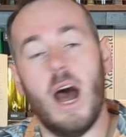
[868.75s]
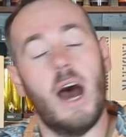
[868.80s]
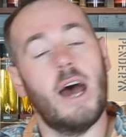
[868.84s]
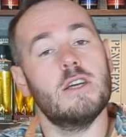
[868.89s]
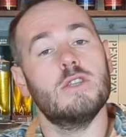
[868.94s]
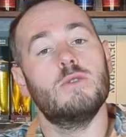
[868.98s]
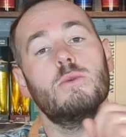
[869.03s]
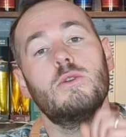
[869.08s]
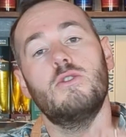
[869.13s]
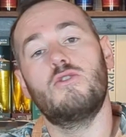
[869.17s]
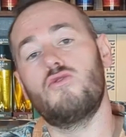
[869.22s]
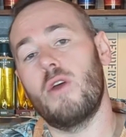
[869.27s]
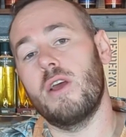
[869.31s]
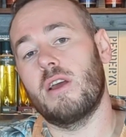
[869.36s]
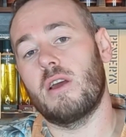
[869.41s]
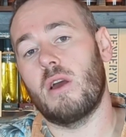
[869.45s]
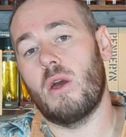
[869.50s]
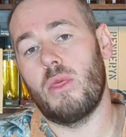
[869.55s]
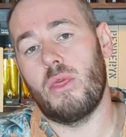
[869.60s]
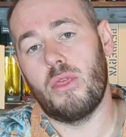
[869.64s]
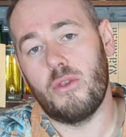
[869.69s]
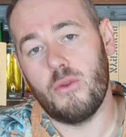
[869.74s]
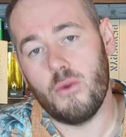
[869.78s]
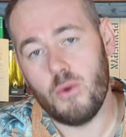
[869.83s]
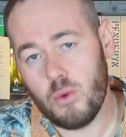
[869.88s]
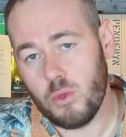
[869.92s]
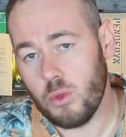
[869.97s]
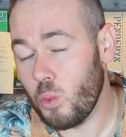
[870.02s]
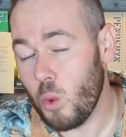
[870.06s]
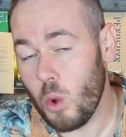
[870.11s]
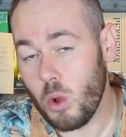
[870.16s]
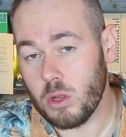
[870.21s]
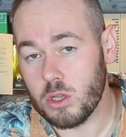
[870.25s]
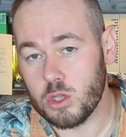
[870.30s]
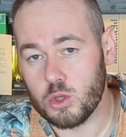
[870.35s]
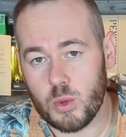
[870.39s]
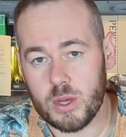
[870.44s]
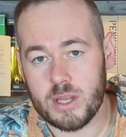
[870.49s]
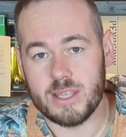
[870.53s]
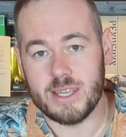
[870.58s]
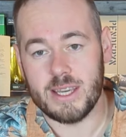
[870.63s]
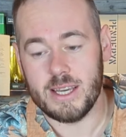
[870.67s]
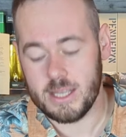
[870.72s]
And as we drink through the world's
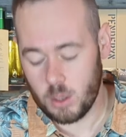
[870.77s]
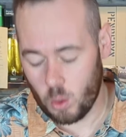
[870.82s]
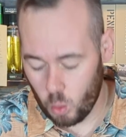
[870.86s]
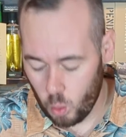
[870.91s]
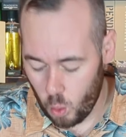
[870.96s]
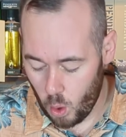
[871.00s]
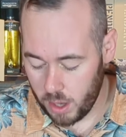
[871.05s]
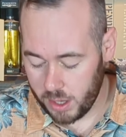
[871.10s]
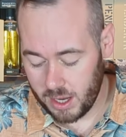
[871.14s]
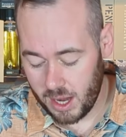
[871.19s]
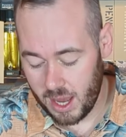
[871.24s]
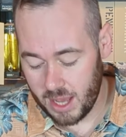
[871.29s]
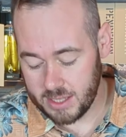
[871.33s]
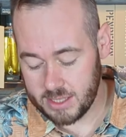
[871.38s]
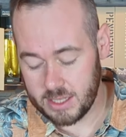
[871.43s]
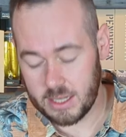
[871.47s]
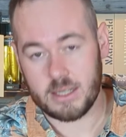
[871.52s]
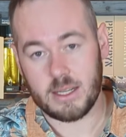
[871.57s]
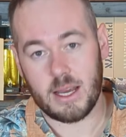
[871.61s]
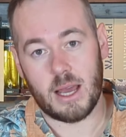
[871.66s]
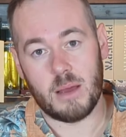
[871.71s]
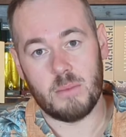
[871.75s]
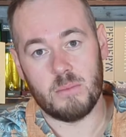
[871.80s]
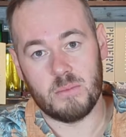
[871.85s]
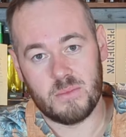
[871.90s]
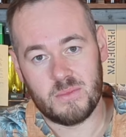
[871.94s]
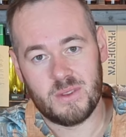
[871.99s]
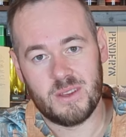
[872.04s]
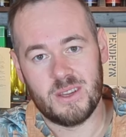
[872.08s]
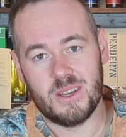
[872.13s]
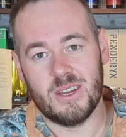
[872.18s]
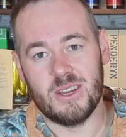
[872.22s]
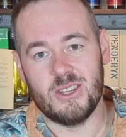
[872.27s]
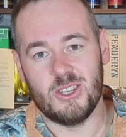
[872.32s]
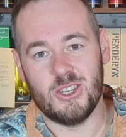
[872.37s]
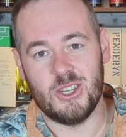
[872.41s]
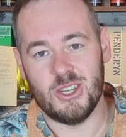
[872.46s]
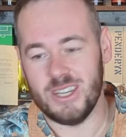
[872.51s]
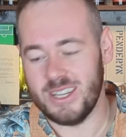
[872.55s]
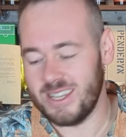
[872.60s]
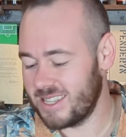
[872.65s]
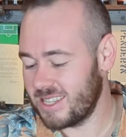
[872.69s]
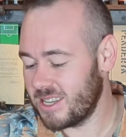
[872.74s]
whiskies one glass at a time,
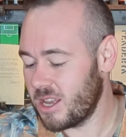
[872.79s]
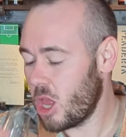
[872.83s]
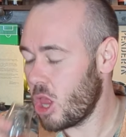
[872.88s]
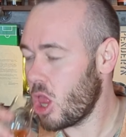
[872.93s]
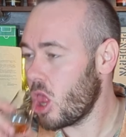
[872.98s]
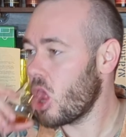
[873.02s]
cheers.